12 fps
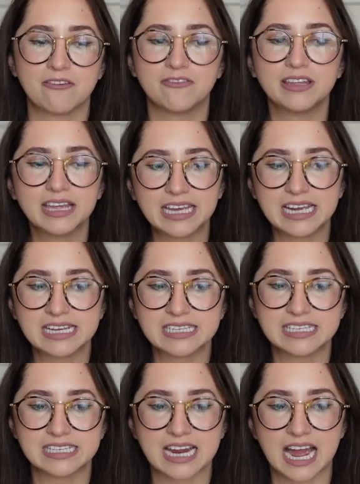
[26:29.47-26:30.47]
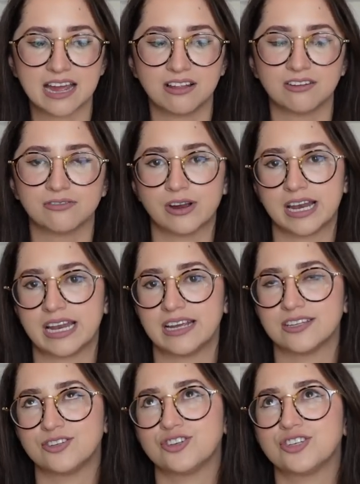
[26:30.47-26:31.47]
I feel like his style of writing
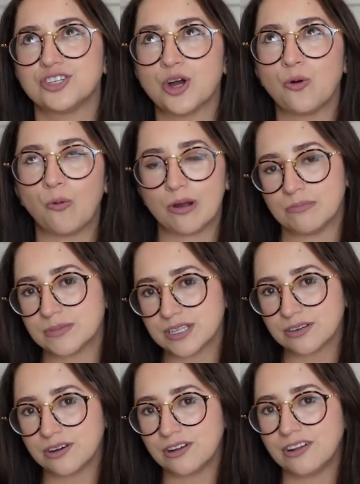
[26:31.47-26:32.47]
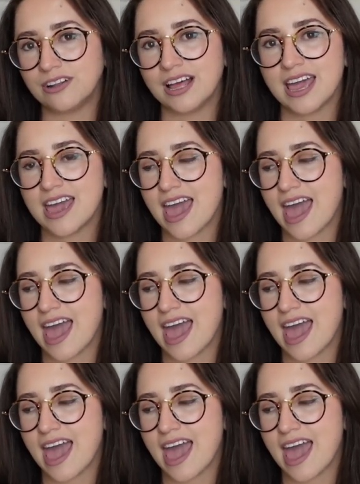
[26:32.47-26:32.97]
is just so whimsical